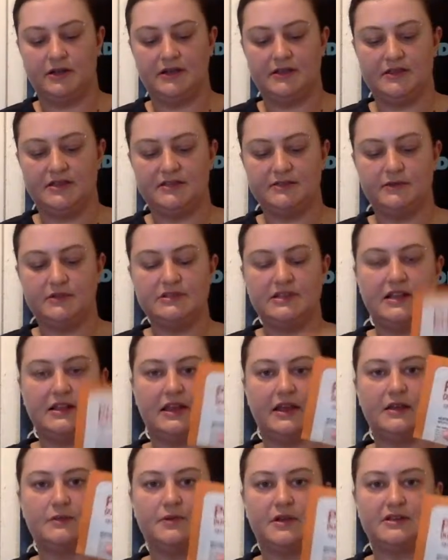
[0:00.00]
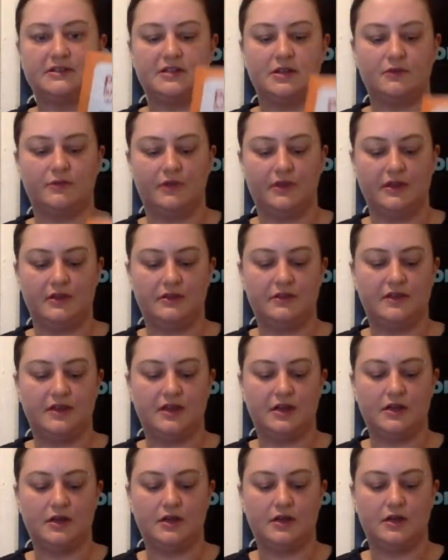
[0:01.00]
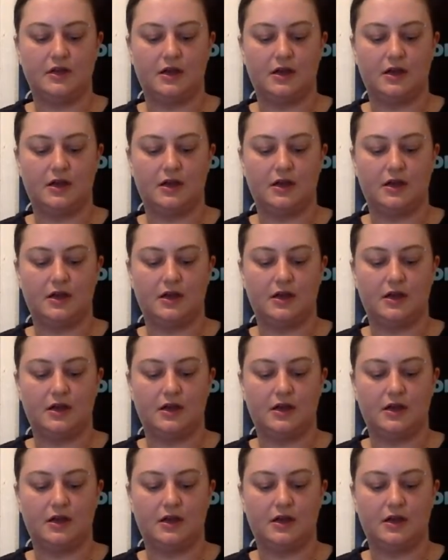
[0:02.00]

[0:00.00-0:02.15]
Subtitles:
Like these ones I like because they're really thick.